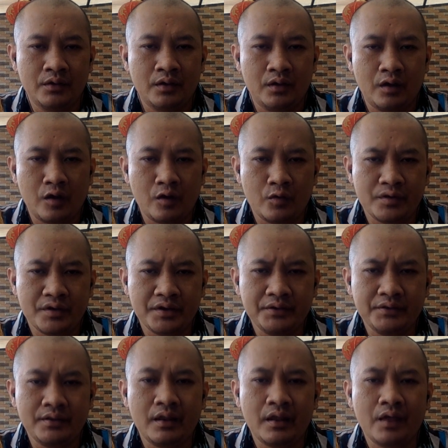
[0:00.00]
Lowering
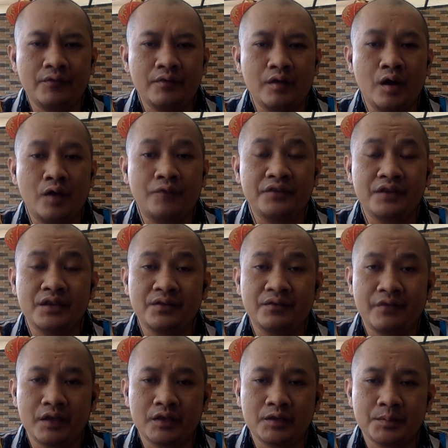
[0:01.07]
the level of
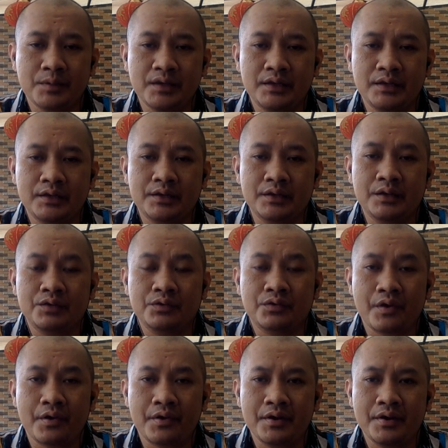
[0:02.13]
investment in
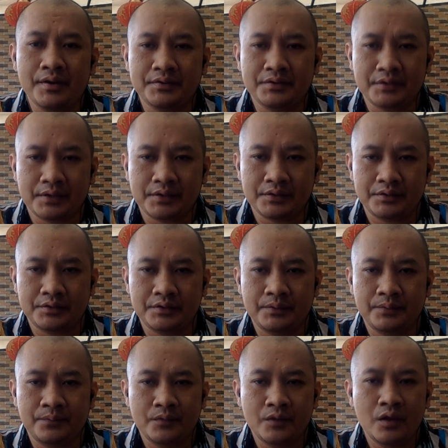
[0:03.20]
current assets
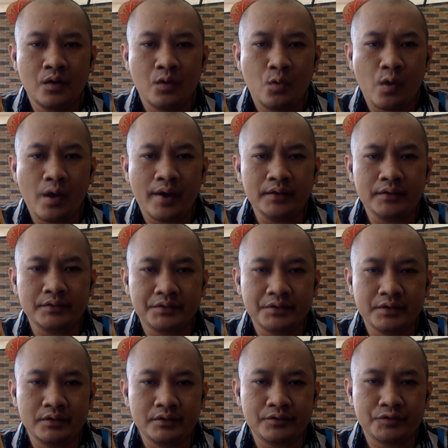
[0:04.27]
while
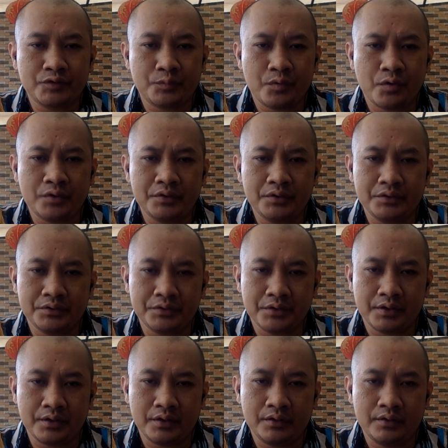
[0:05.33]
still supporting
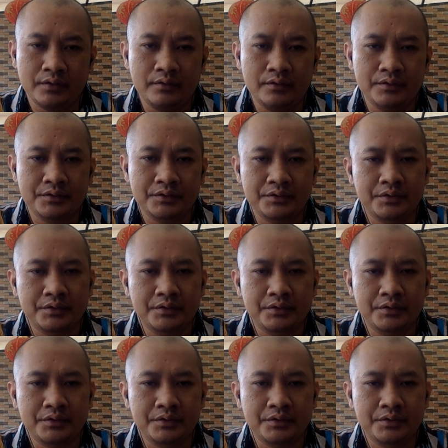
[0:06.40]
sales